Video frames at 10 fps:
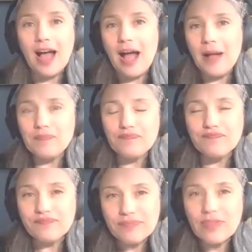Um,
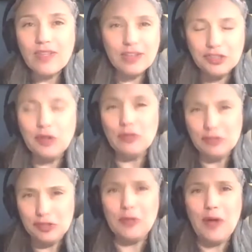so,
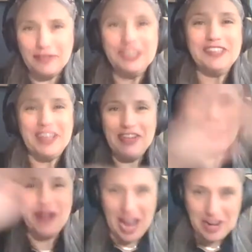so I've just given
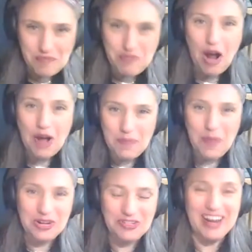you a kind of broad
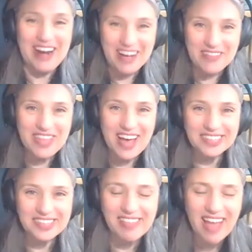portrait of the
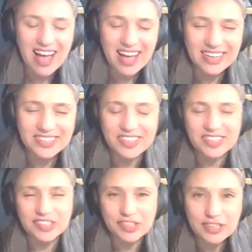Haskalah and its
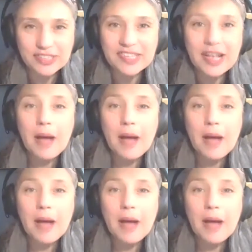concerns,